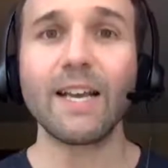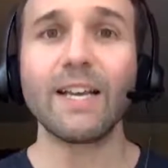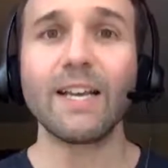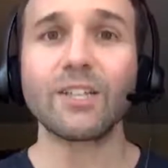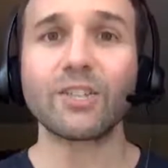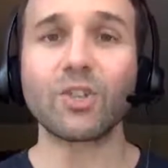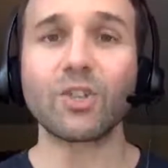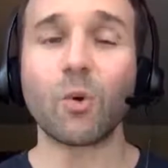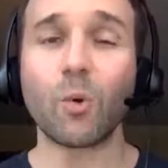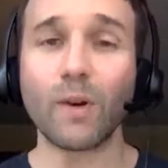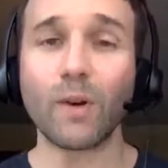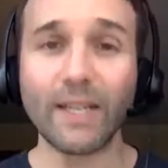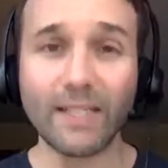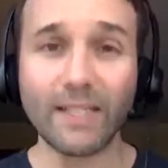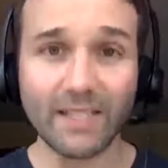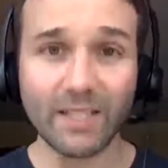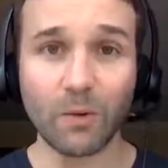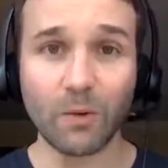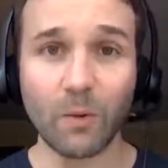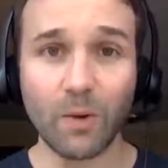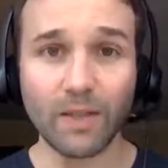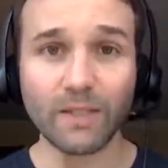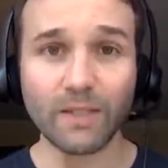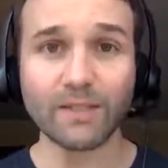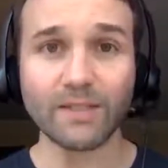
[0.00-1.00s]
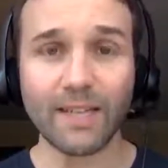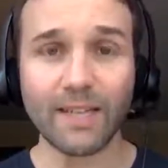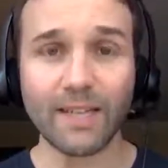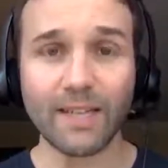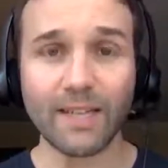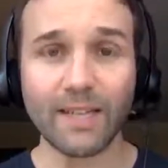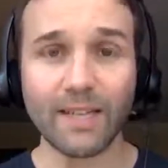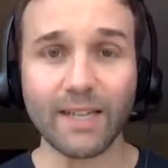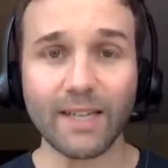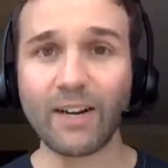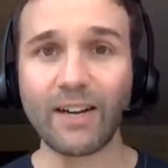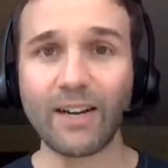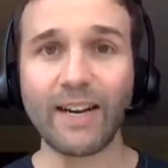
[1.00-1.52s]
So what I did was I
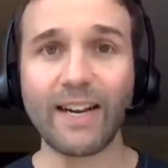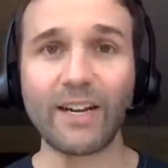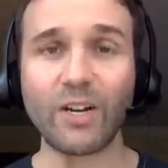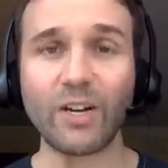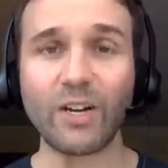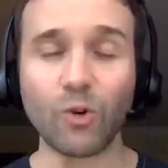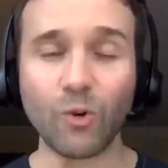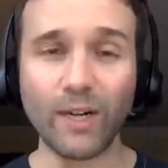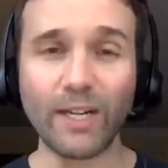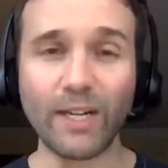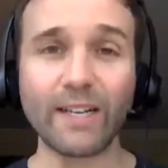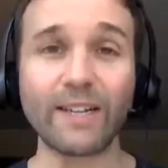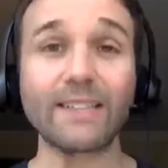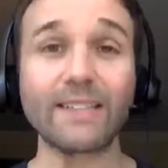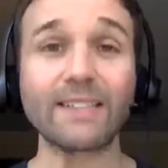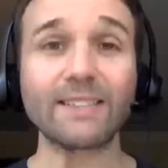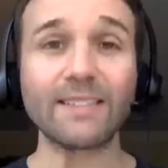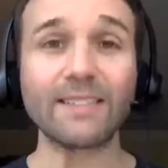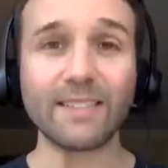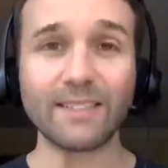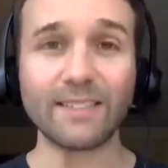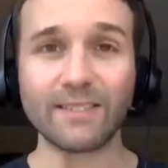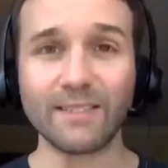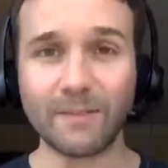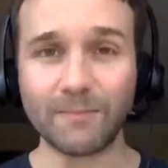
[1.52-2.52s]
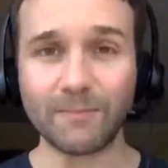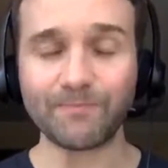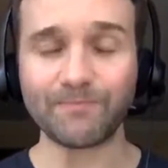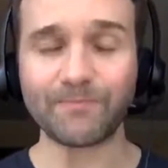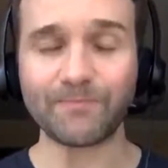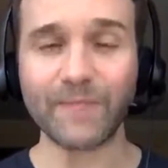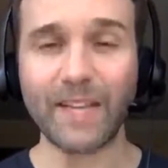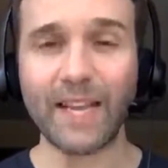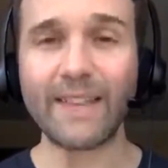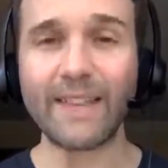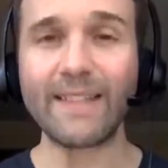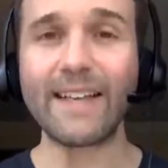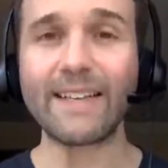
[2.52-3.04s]
sat down and I created the system.
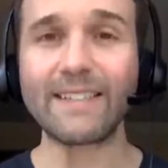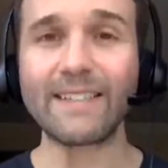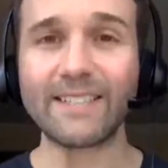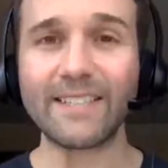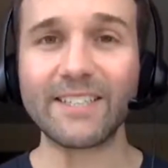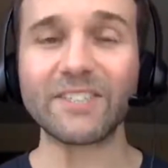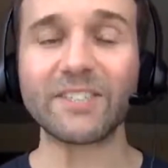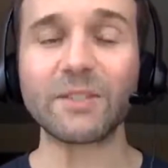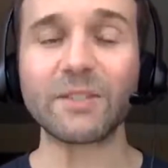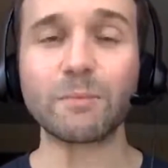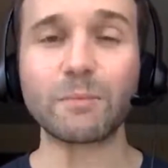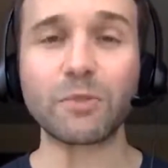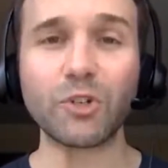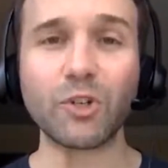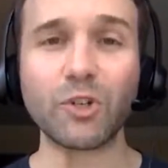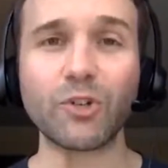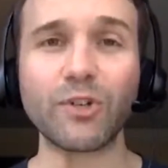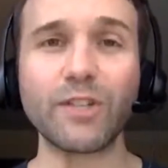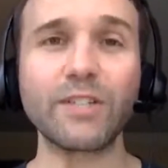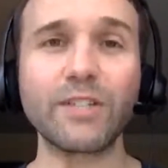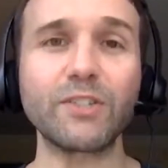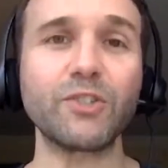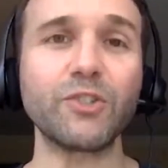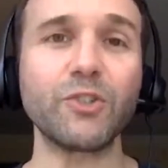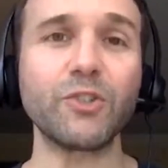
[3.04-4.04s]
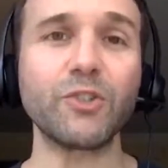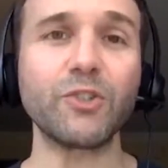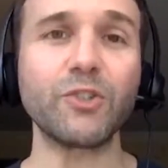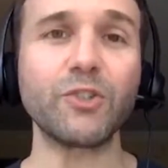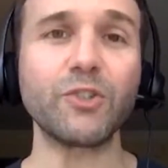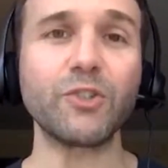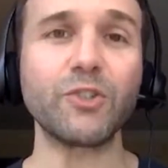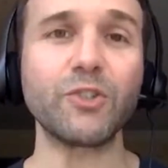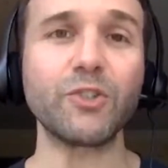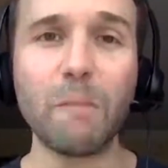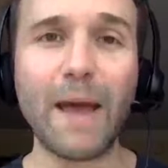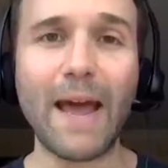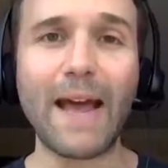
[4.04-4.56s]
And that system turned into
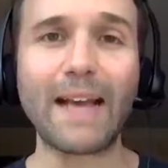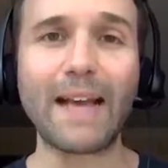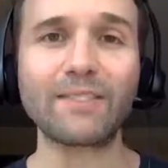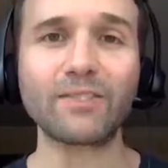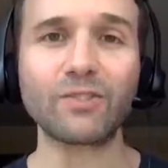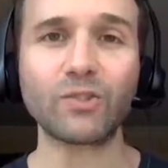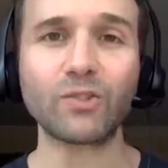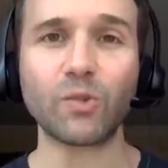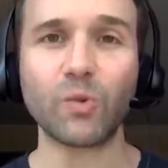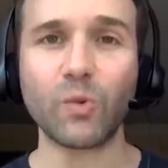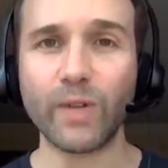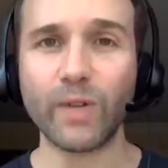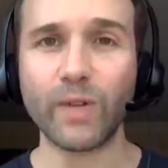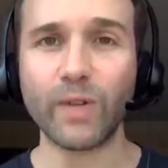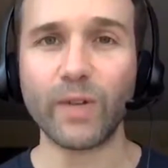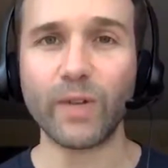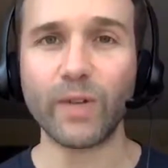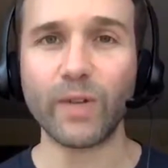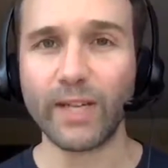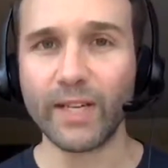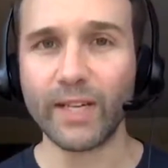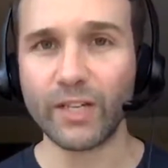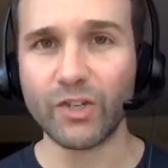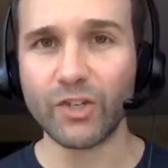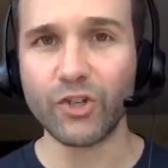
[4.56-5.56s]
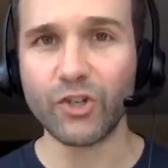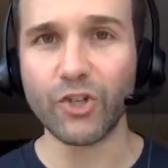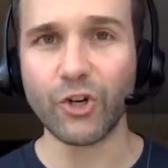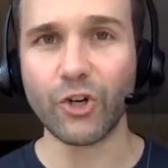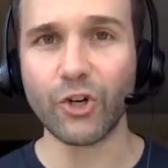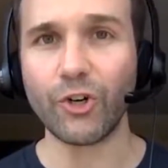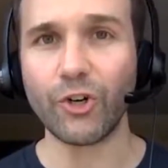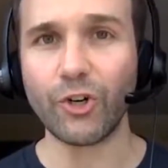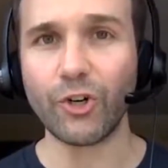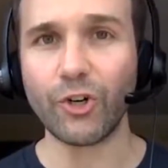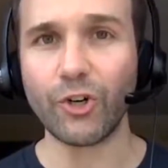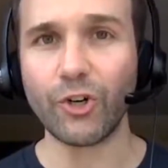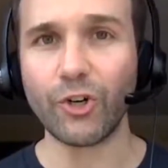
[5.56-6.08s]
the Mastery
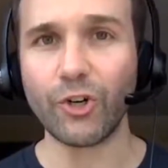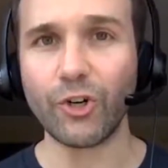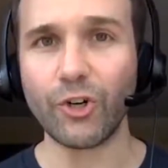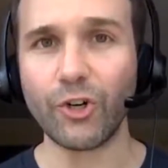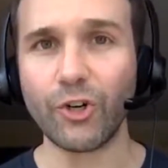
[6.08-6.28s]
Journal.